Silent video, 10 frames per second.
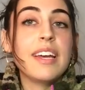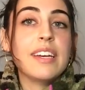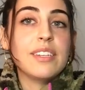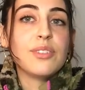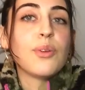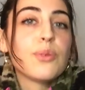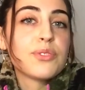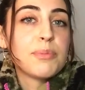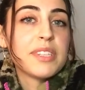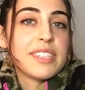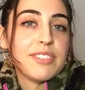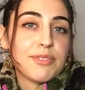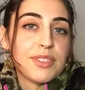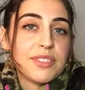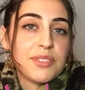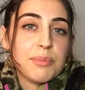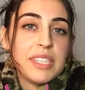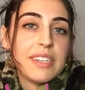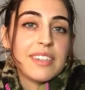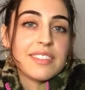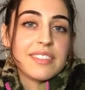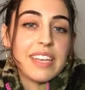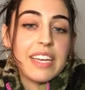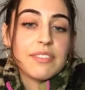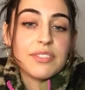and ultimately for this to be a safe